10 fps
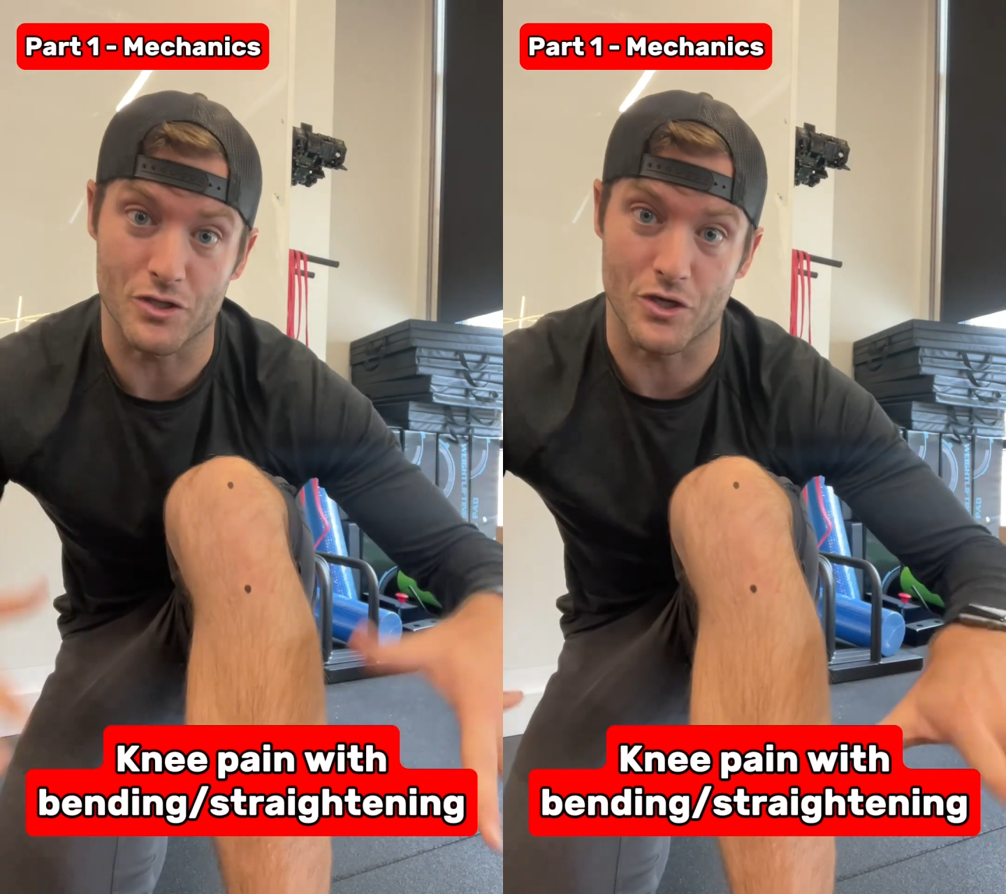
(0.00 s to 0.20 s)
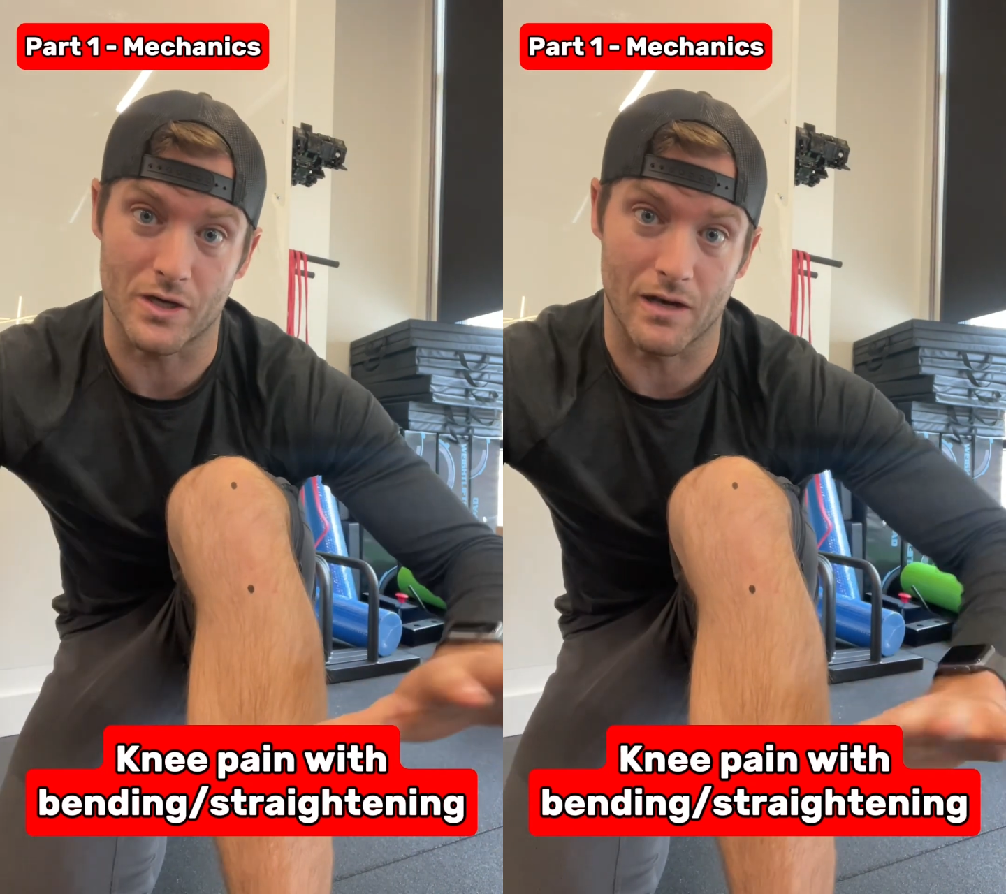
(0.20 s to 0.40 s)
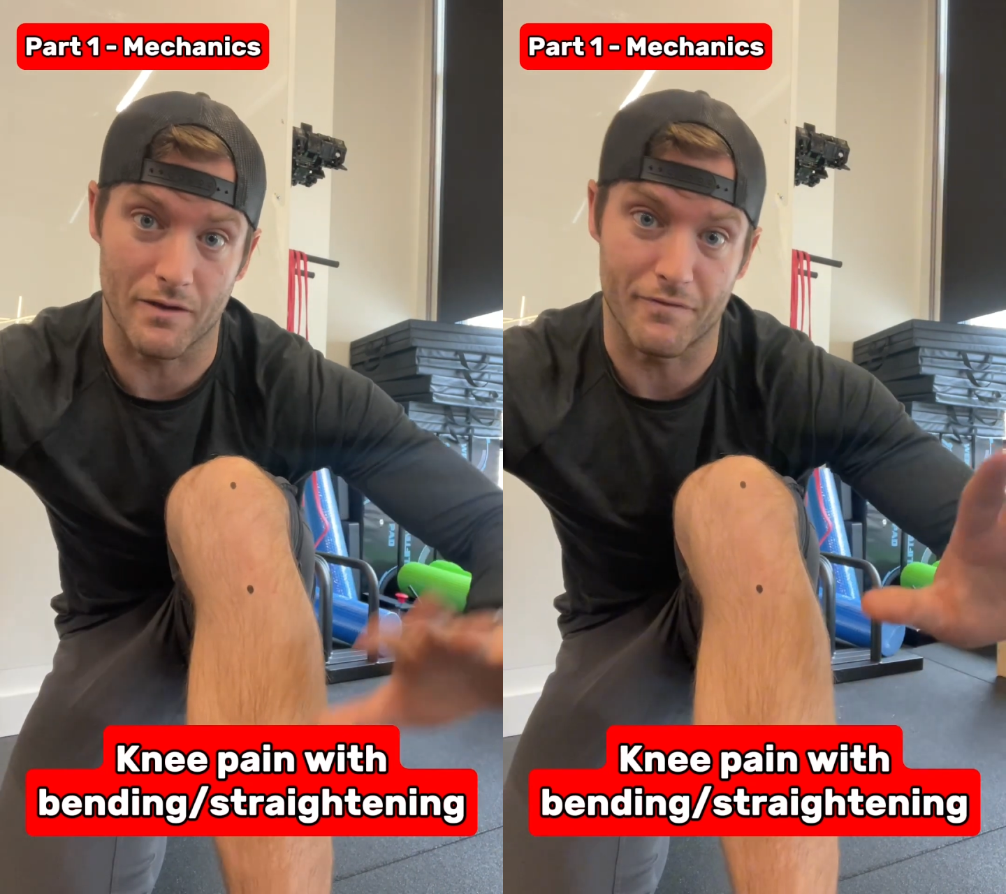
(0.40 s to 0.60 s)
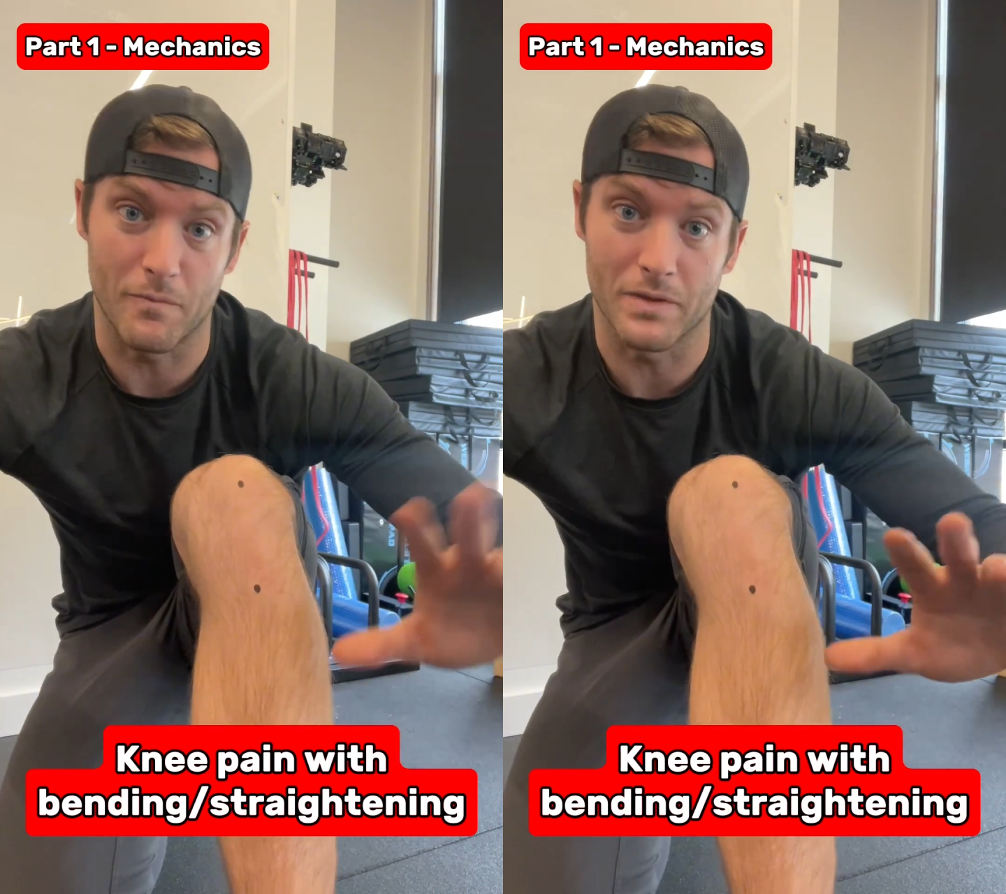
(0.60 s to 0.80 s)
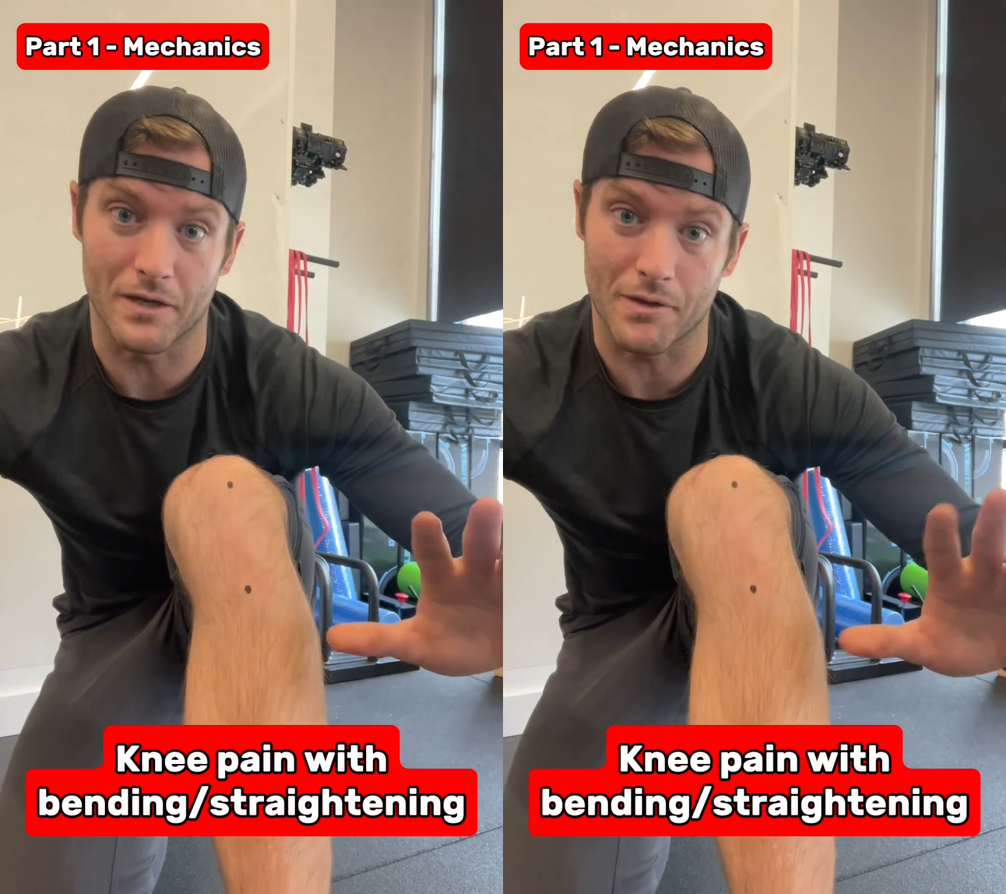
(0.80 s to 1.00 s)
so you're kind of like
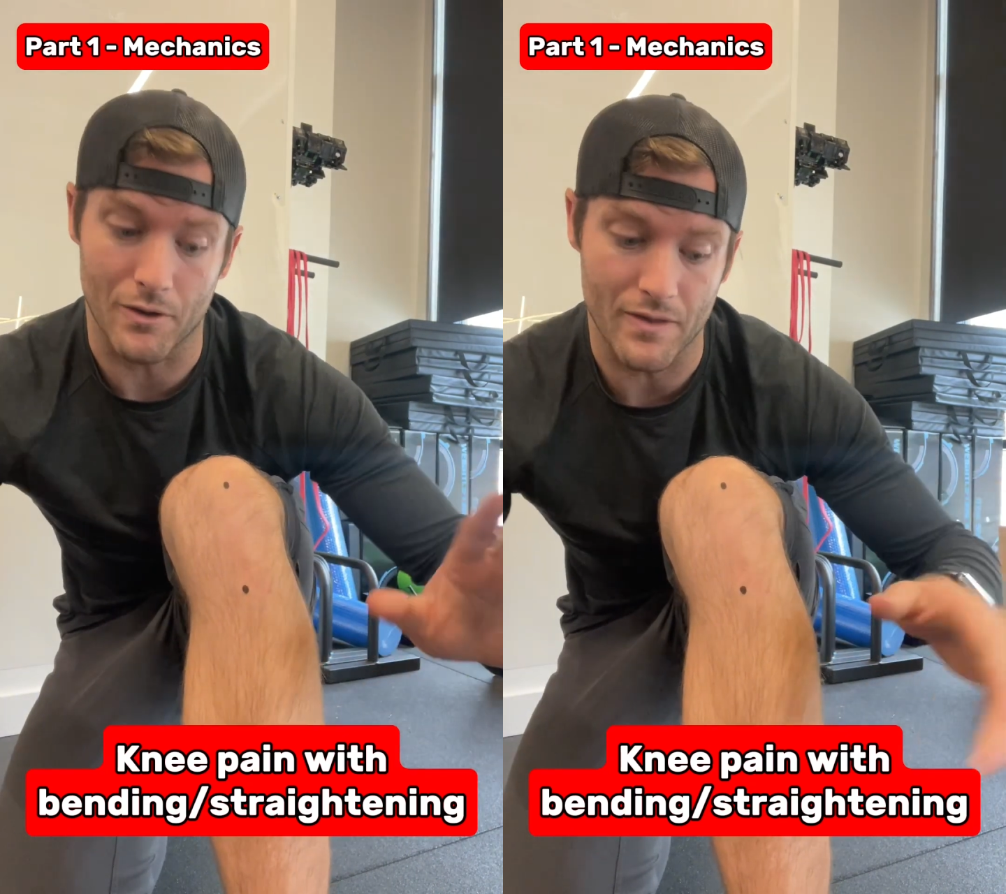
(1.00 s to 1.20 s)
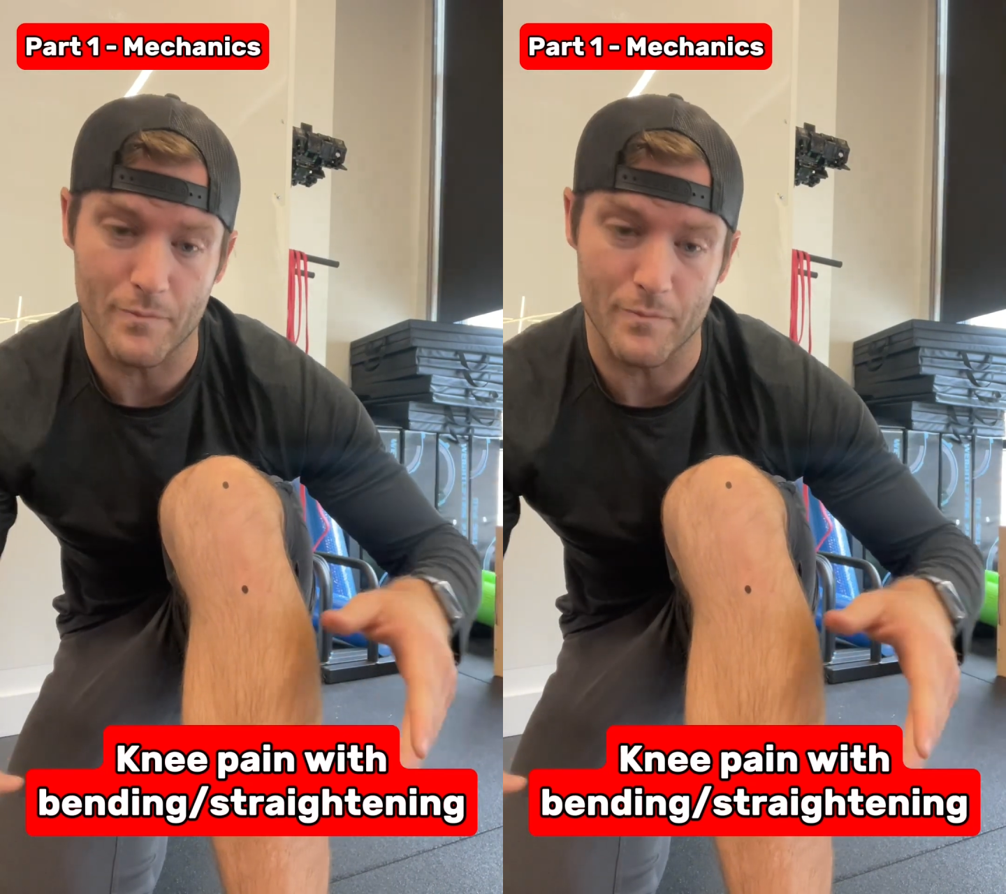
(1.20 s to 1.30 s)
fumbling around in them,